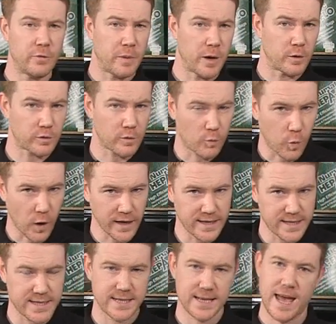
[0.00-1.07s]
for both
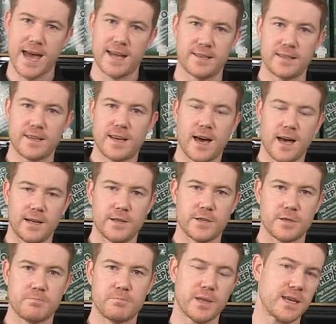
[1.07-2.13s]
whites and
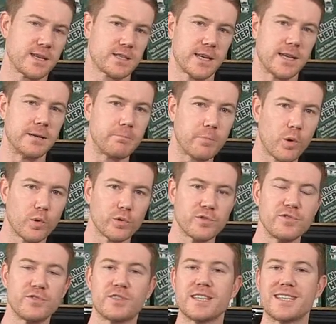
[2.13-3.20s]
colours. But there's an
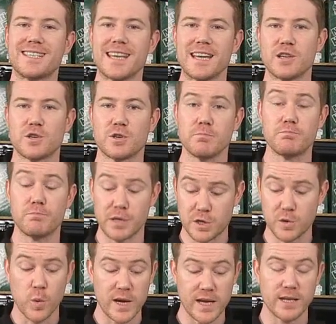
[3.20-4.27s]
important distinction
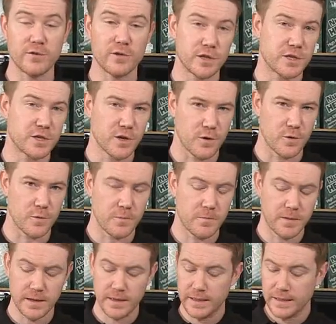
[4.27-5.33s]
between the two.
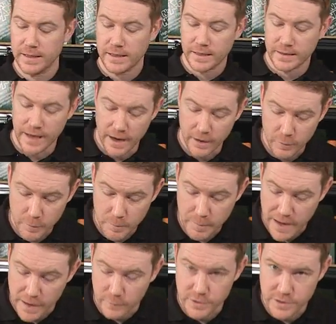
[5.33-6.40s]
Now,
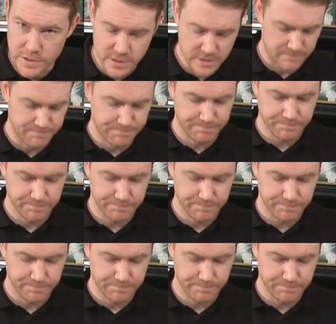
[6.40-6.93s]
powders